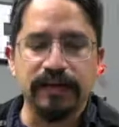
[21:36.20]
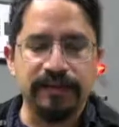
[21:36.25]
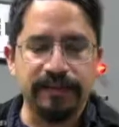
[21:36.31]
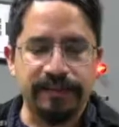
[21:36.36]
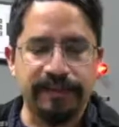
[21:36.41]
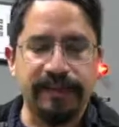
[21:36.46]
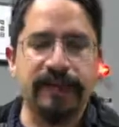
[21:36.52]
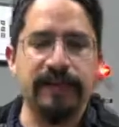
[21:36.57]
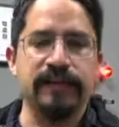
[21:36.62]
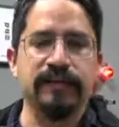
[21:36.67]

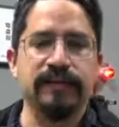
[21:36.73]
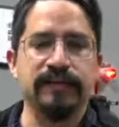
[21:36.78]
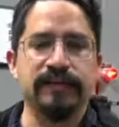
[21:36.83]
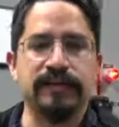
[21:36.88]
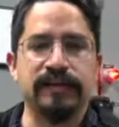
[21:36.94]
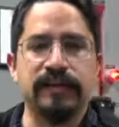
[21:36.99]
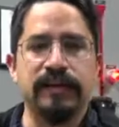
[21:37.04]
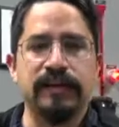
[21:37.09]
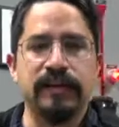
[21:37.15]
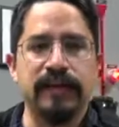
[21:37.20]
fails,
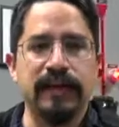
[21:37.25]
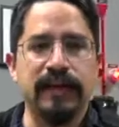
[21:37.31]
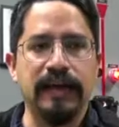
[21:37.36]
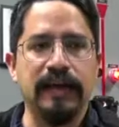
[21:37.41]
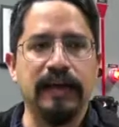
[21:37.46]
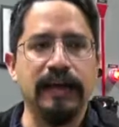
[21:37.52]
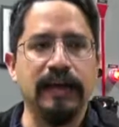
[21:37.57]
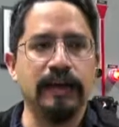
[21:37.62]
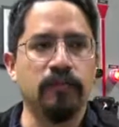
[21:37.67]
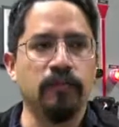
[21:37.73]

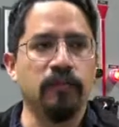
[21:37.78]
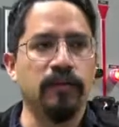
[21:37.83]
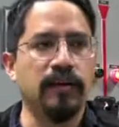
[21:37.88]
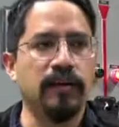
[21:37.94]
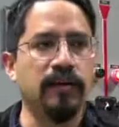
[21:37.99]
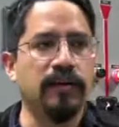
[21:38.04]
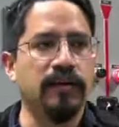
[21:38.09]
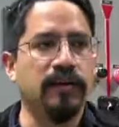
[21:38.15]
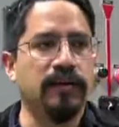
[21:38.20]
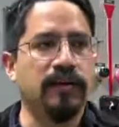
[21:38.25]
and
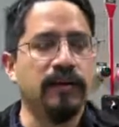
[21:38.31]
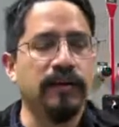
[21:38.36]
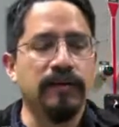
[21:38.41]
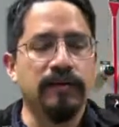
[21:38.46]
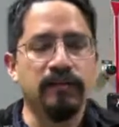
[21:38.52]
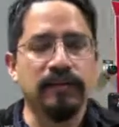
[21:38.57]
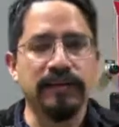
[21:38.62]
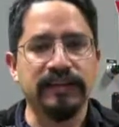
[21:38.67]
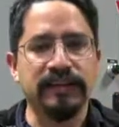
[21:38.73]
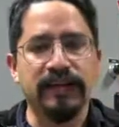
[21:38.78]

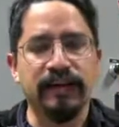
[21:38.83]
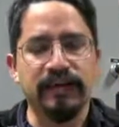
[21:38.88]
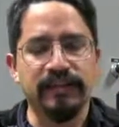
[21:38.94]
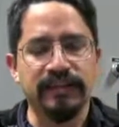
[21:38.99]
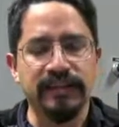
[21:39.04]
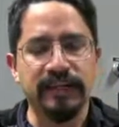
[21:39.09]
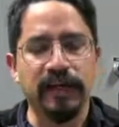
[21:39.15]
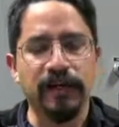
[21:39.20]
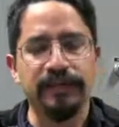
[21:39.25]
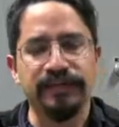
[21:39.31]
what are
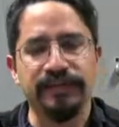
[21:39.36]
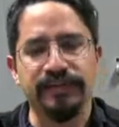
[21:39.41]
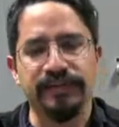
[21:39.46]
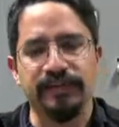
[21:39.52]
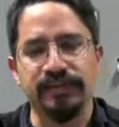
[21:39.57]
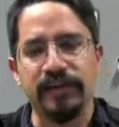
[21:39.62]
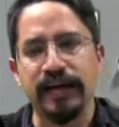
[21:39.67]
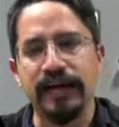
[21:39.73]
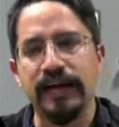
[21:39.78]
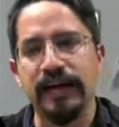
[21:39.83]
the options
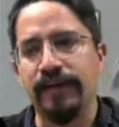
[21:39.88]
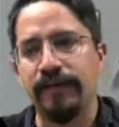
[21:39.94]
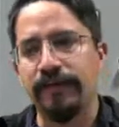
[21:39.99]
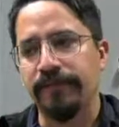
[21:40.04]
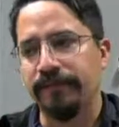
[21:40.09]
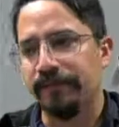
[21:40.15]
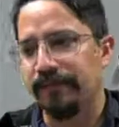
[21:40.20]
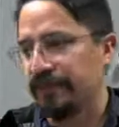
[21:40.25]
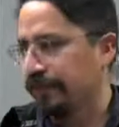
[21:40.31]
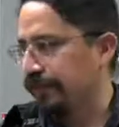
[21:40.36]
you have
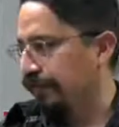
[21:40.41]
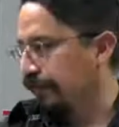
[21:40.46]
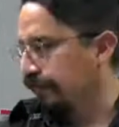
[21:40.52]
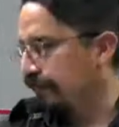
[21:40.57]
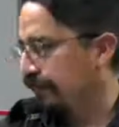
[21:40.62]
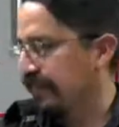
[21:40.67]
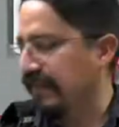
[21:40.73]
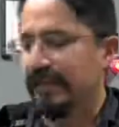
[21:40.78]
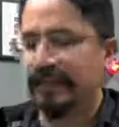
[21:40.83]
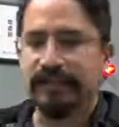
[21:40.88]
to
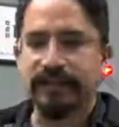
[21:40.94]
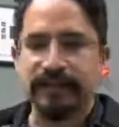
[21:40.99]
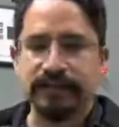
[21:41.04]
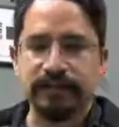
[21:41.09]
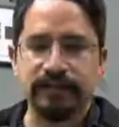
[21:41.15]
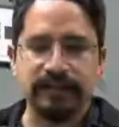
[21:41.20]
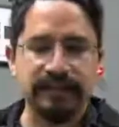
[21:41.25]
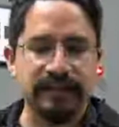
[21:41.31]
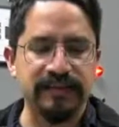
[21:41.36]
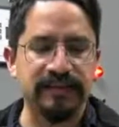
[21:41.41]
set the
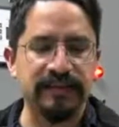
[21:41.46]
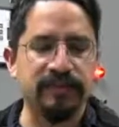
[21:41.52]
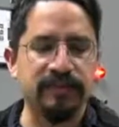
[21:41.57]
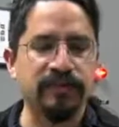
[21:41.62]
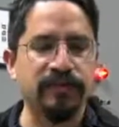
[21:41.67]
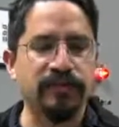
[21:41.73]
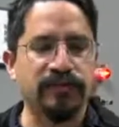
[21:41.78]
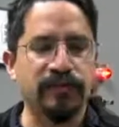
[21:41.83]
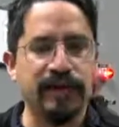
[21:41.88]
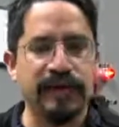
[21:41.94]
system
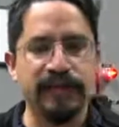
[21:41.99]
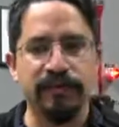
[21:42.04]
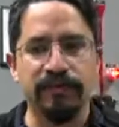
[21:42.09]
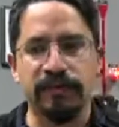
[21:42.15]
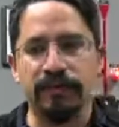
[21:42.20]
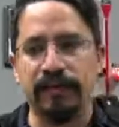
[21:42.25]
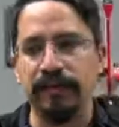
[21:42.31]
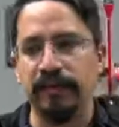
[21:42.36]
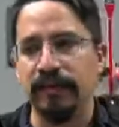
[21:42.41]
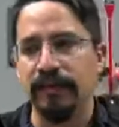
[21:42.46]
to
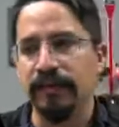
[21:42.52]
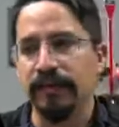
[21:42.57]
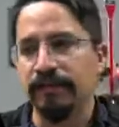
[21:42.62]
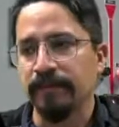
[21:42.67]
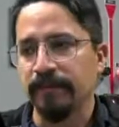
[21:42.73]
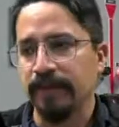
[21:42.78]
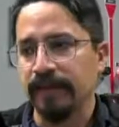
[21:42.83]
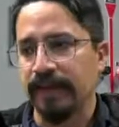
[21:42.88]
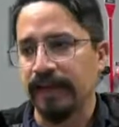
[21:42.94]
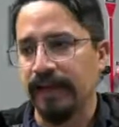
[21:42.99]
manual
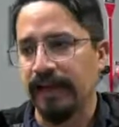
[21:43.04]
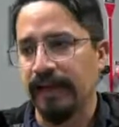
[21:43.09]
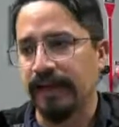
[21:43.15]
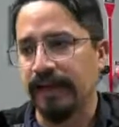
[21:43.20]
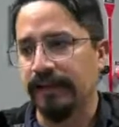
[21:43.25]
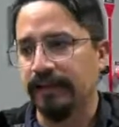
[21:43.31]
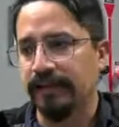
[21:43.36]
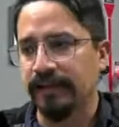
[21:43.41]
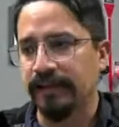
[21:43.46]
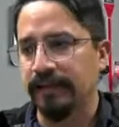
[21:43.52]

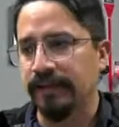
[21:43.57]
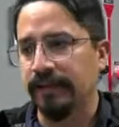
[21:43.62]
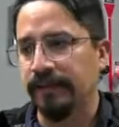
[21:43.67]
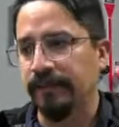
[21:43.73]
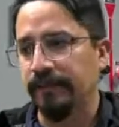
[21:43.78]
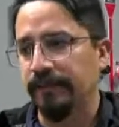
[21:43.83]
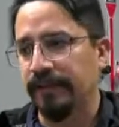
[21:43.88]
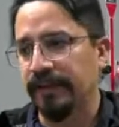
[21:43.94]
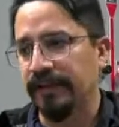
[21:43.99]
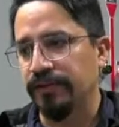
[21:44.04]
and
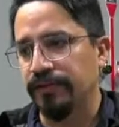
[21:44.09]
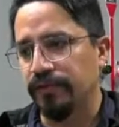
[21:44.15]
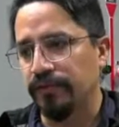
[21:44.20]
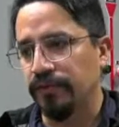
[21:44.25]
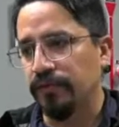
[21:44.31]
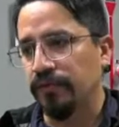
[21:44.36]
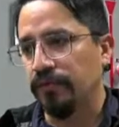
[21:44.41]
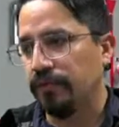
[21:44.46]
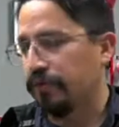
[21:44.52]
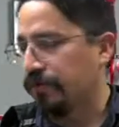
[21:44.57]
do
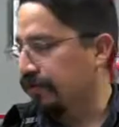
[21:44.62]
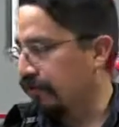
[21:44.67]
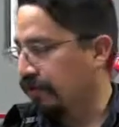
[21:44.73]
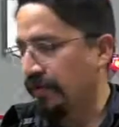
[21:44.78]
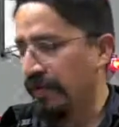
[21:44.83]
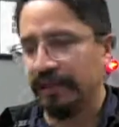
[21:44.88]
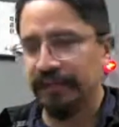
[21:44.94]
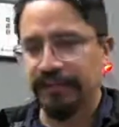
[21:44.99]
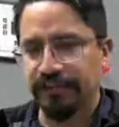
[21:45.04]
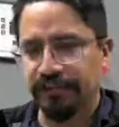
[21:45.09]

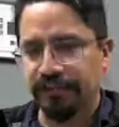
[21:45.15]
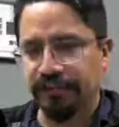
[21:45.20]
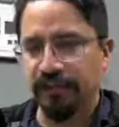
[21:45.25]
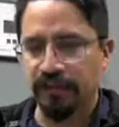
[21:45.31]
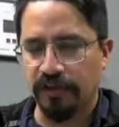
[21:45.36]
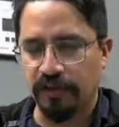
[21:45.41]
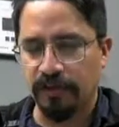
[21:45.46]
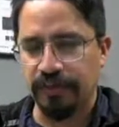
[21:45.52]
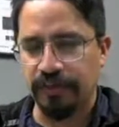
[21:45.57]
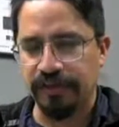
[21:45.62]
additional
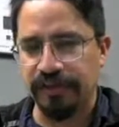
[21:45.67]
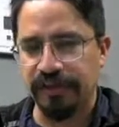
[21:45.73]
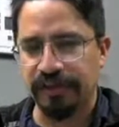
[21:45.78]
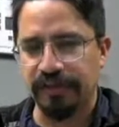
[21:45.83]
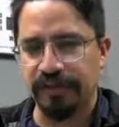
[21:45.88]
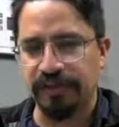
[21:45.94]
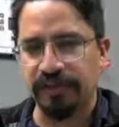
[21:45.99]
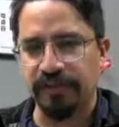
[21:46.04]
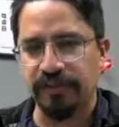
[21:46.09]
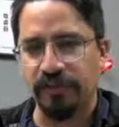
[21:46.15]

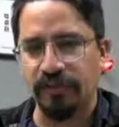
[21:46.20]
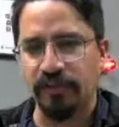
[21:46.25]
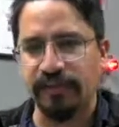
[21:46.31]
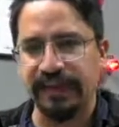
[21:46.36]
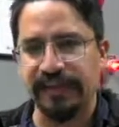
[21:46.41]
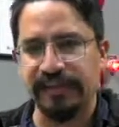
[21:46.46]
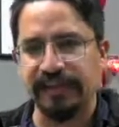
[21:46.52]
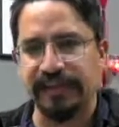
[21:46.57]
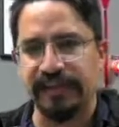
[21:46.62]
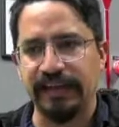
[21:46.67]
operations, or
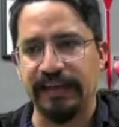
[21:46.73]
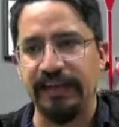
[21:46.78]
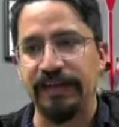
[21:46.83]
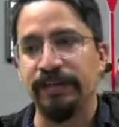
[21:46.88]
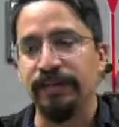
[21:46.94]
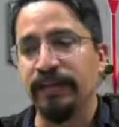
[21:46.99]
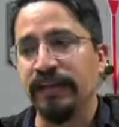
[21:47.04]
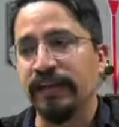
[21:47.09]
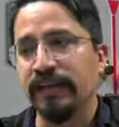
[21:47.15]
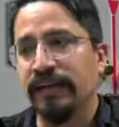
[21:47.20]
basically
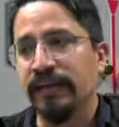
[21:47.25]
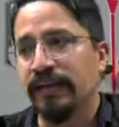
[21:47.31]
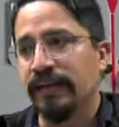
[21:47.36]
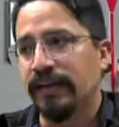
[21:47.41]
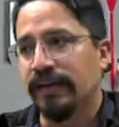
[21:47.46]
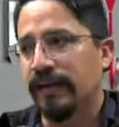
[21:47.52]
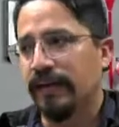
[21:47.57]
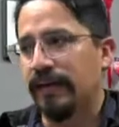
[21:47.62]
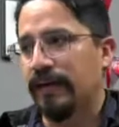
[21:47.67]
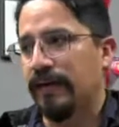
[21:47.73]

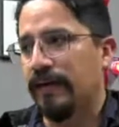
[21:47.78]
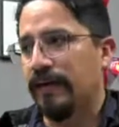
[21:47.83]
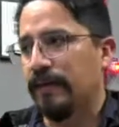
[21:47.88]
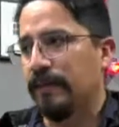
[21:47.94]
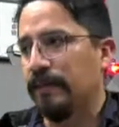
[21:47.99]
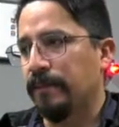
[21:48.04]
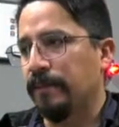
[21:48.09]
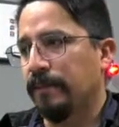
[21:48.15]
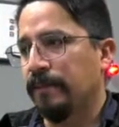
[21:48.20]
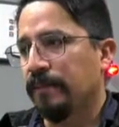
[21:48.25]

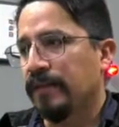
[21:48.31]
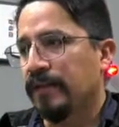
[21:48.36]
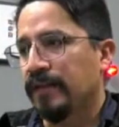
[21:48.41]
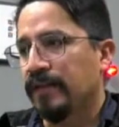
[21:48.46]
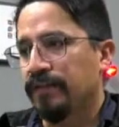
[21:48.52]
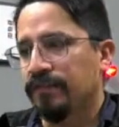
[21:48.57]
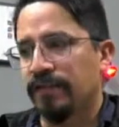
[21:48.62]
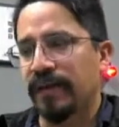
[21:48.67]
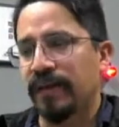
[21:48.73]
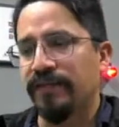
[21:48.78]

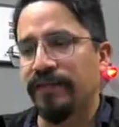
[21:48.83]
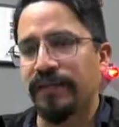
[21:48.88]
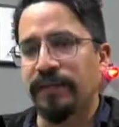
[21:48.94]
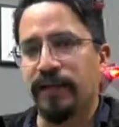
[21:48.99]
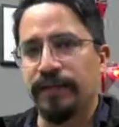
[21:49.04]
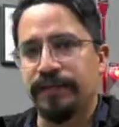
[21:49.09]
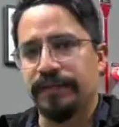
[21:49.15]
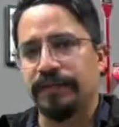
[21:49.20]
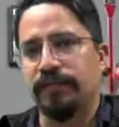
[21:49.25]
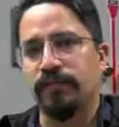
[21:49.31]
to have an
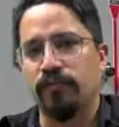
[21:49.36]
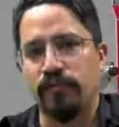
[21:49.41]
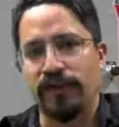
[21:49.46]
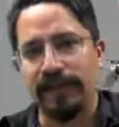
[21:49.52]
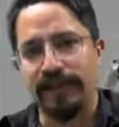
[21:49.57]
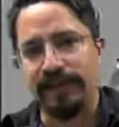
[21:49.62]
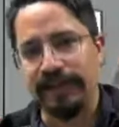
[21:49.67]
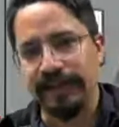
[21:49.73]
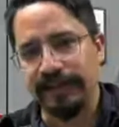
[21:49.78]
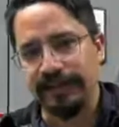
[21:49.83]
option
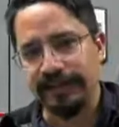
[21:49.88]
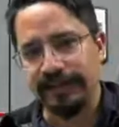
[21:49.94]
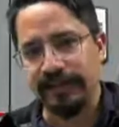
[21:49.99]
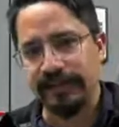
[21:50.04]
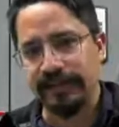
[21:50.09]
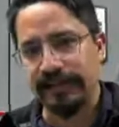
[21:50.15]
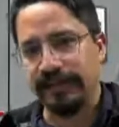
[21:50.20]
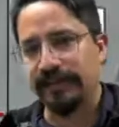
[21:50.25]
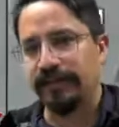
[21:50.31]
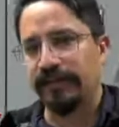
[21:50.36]
when the
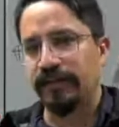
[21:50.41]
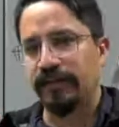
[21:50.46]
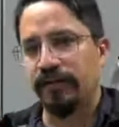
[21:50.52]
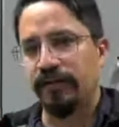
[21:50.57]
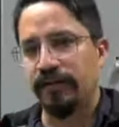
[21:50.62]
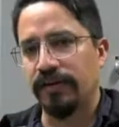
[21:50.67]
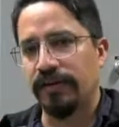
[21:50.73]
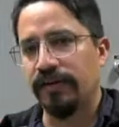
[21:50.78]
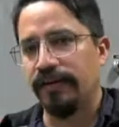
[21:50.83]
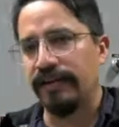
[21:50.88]
ECGens are
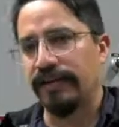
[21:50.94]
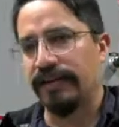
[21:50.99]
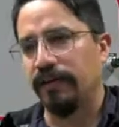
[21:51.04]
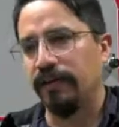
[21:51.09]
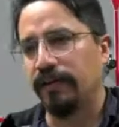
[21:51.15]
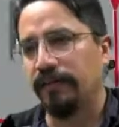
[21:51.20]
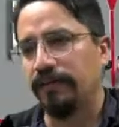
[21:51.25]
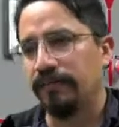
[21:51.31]
not available.